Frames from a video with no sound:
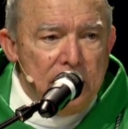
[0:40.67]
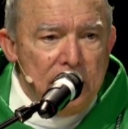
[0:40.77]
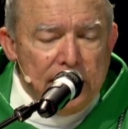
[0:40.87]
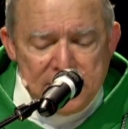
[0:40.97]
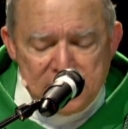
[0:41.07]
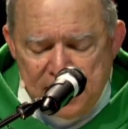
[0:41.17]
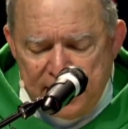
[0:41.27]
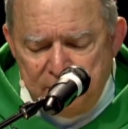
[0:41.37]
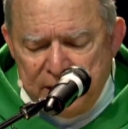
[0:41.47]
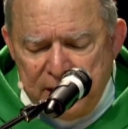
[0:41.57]
And last night I
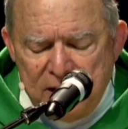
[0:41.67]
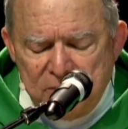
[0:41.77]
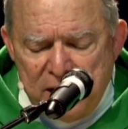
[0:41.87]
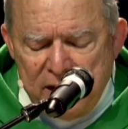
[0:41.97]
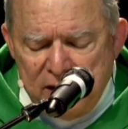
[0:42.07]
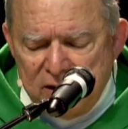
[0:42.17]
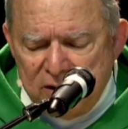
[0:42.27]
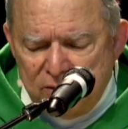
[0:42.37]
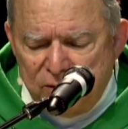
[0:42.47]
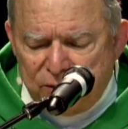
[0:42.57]
began my
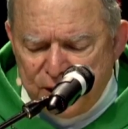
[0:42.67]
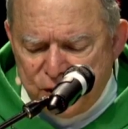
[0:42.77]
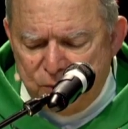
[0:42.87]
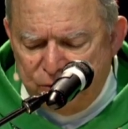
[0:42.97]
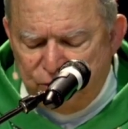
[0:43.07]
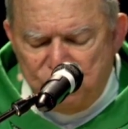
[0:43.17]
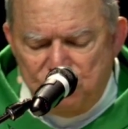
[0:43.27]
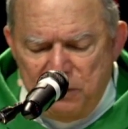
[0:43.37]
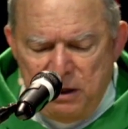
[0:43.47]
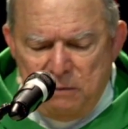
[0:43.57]
reflection with you
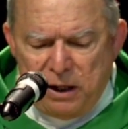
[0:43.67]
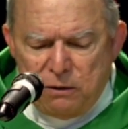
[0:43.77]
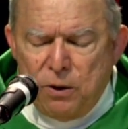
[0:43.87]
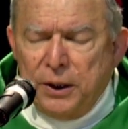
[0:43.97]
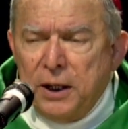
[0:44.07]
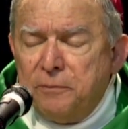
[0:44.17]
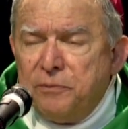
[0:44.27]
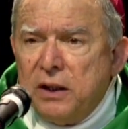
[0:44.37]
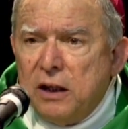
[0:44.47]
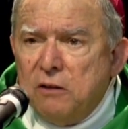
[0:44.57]
by quoting
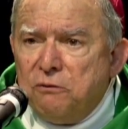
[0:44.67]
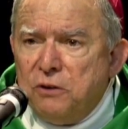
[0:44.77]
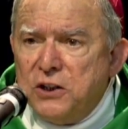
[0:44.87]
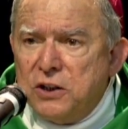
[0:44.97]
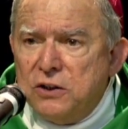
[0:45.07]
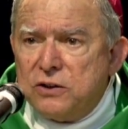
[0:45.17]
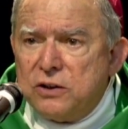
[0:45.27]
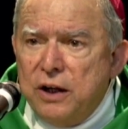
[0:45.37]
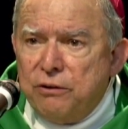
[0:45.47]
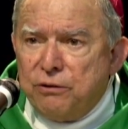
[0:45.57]
Ephesians
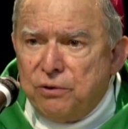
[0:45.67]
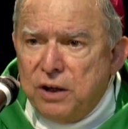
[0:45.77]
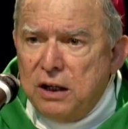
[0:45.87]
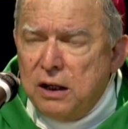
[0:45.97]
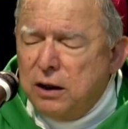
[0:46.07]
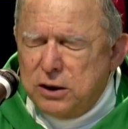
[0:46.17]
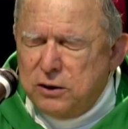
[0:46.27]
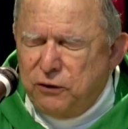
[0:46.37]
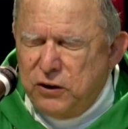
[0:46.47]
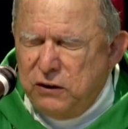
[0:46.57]
3,
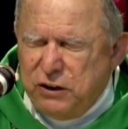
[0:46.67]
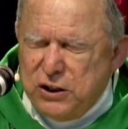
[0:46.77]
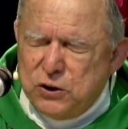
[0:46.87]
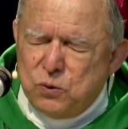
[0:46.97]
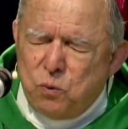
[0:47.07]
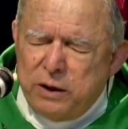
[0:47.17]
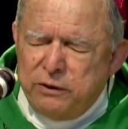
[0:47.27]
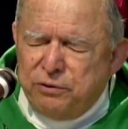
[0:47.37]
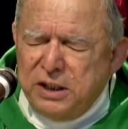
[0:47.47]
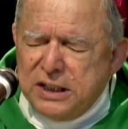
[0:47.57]
Ephesians 1
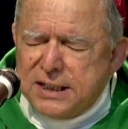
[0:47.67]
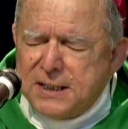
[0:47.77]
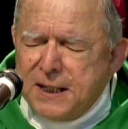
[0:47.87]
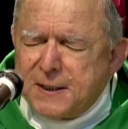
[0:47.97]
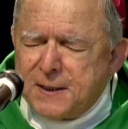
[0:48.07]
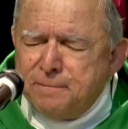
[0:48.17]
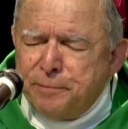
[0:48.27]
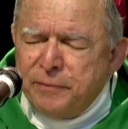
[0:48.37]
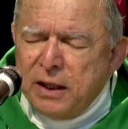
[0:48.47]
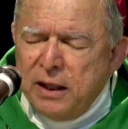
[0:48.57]
3 to 6,
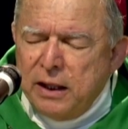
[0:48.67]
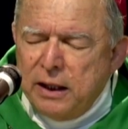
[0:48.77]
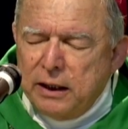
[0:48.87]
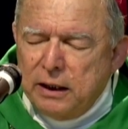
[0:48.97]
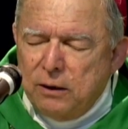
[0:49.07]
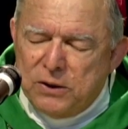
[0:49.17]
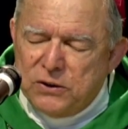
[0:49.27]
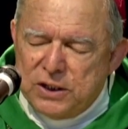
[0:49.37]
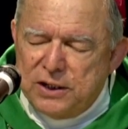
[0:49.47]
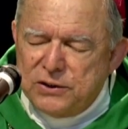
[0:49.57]
where it
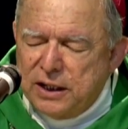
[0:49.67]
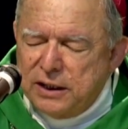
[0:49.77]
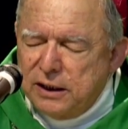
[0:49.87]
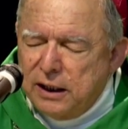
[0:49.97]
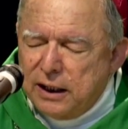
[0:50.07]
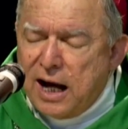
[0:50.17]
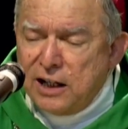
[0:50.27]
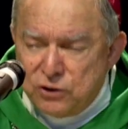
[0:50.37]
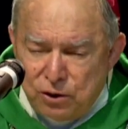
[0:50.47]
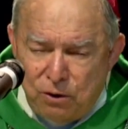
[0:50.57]
says that God
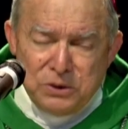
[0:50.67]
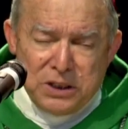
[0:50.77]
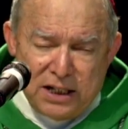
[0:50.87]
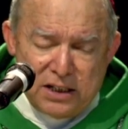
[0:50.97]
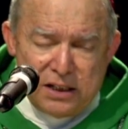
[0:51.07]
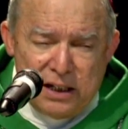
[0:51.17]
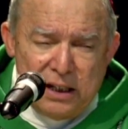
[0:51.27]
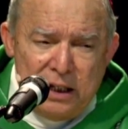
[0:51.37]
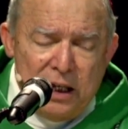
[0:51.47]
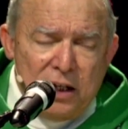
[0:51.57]
chose us
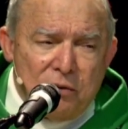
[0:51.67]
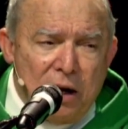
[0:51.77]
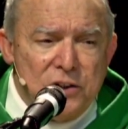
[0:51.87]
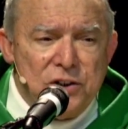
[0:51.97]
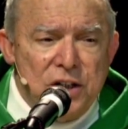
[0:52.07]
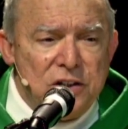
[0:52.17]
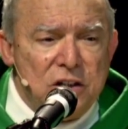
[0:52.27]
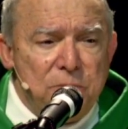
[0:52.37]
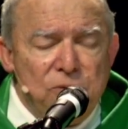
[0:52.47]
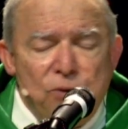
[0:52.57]
in Christ Jesus
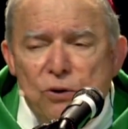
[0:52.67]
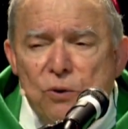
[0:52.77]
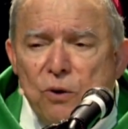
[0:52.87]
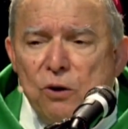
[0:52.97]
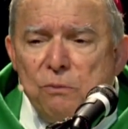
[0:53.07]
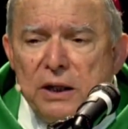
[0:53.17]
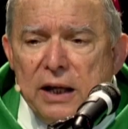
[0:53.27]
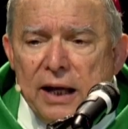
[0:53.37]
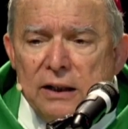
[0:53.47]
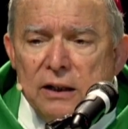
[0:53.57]
before the world
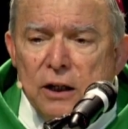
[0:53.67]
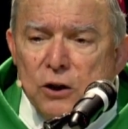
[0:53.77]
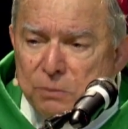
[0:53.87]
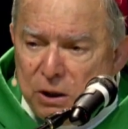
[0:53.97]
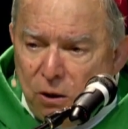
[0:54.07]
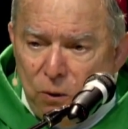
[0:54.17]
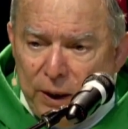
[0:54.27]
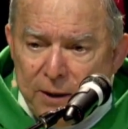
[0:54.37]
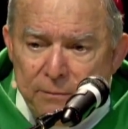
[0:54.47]
began to be holy,